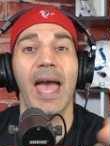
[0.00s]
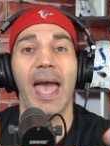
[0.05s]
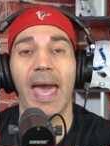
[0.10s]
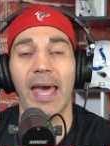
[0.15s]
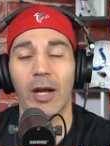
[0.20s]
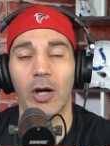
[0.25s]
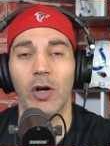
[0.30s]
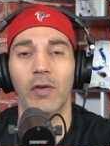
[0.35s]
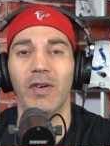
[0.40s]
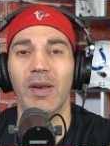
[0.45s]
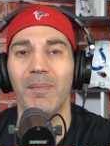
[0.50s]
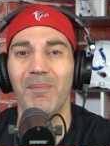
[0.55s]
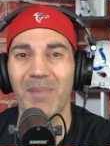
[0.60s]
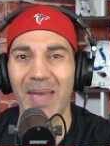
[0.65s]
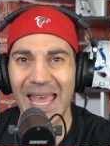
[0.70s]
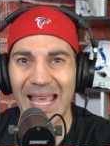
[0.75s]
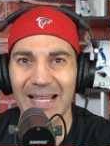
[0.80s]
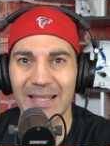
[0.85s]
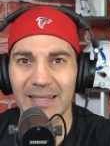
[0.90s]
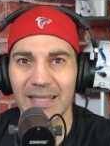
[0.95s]
Head on over to
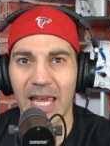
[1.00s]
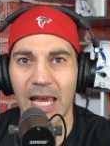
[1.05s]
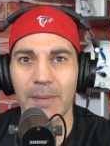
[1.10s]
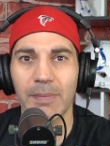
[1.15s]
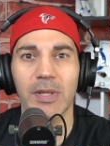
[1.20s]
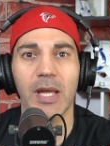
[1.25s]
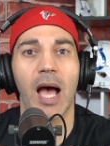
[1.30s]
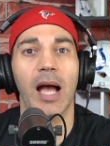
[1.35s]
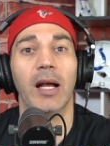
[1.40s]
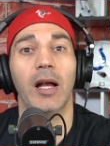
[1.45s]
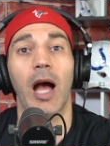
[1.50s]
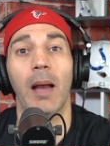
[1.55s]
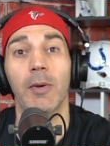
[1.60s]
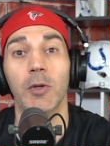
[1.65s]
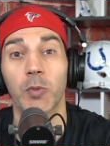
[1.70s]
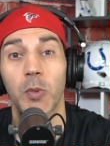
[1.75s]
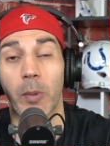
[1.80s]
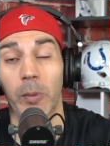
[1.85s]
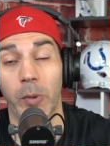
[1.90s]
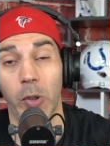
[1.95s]
manscaped.com,
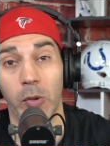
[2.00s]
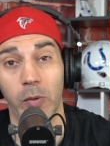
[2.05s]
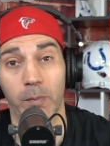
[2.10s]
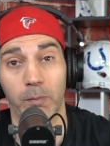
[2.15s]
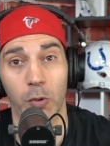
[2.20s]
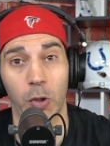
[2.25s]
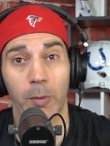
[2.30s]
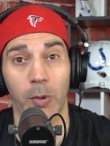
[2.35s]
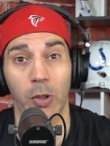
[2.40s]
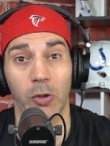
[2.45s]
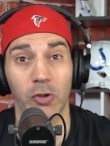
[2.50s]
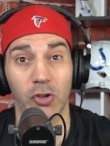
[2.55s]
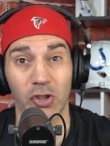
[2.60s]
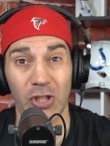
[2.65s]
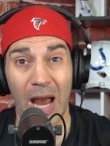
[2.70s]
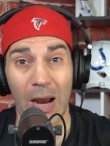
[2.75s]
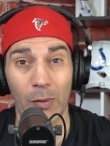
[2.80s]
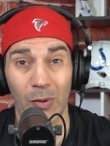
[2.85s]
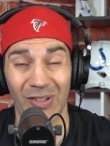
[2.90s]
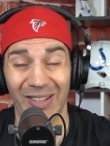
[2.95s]
use promo code, promo code
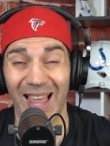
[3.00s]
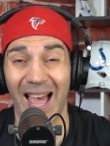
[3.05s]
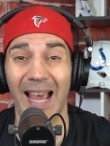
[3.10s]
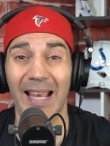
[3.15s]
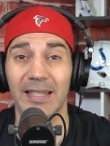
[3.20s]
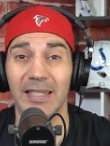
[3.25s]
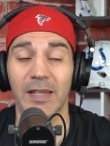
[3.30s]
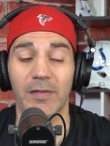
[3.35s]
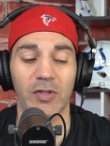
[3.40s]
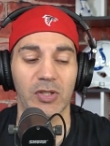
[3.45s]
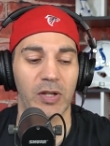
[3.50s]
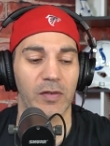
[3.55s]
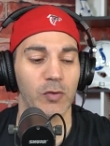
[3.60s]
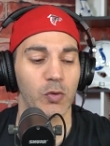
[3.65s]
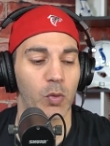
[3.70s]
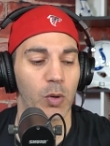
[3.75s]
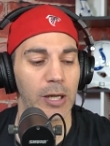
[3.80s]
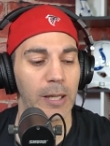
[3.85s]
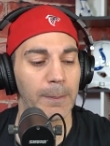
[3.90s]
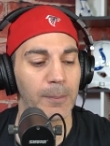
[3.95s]
Showerlion save yourself
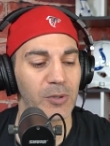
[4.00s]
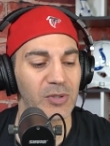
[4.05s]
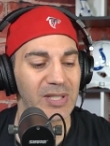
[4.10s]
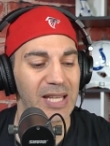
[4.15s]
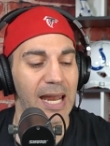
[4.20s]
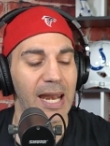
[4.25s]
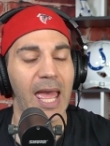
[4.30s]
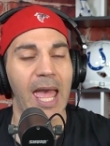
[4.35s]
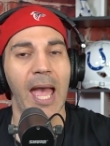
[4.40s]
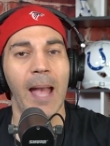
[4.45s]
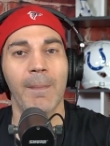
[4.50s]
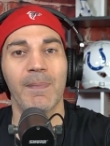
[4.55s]
20%.